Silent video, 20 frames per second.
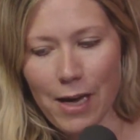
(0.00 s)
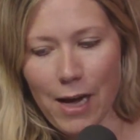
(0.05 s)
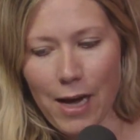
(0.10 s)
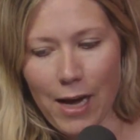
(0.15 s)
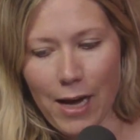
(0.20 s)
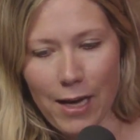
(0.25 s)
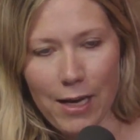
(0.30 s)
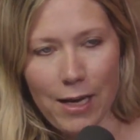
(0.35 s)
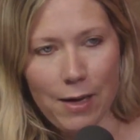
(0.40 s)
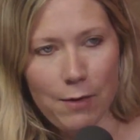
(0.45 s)

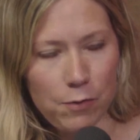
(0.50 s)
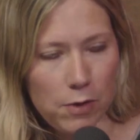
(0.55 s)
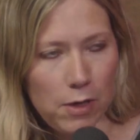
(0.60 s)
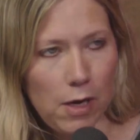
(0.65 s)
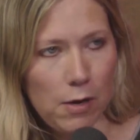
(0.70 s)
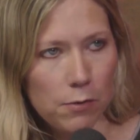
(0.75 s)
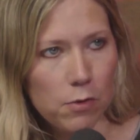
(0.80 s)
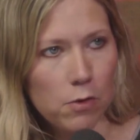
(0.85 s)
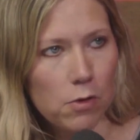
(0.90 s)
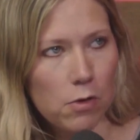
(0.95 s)
I have
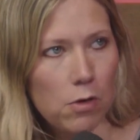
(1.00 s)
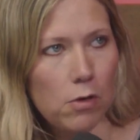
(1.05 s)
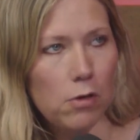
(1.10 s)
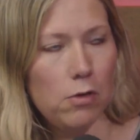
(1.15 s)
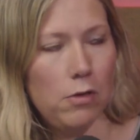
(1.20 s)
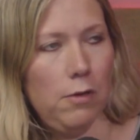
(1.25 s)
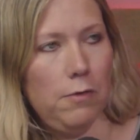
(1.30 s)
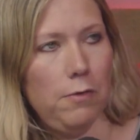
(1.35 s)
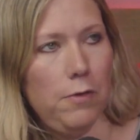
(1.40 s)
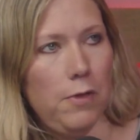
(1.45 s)
never
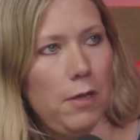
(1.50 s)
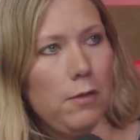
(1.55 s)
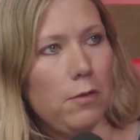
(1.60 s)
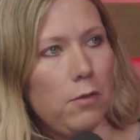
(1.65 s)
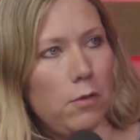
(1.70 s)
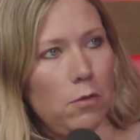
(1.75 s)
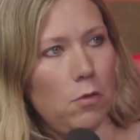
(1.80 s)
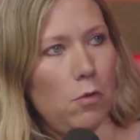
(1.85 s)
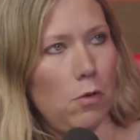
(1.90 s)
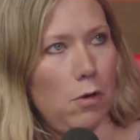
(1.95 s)
heard of
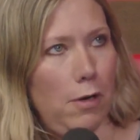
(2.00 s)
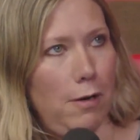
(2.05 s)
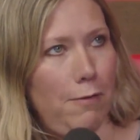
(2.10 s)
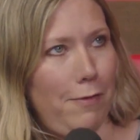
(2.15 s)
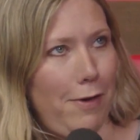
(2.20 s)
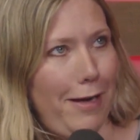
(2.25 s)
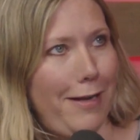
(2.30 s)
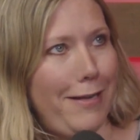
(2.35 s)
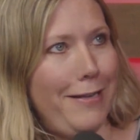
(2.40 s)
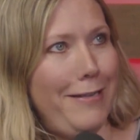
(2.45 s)
this, nor
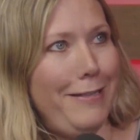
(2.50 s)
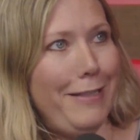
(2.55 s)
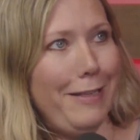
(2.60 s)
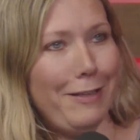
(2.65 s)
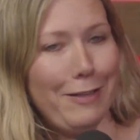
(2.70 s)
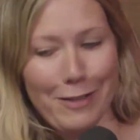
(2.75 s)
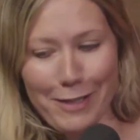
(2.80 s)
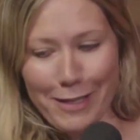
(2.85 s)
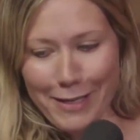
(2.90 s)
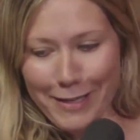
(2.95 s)
have I
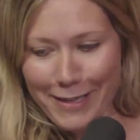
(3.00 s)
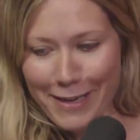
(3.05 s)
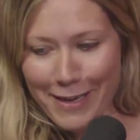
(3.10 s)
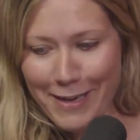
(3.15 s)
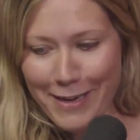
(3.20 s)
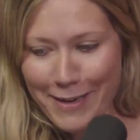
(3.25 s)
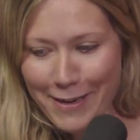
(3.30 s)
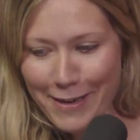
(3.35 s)
considered it.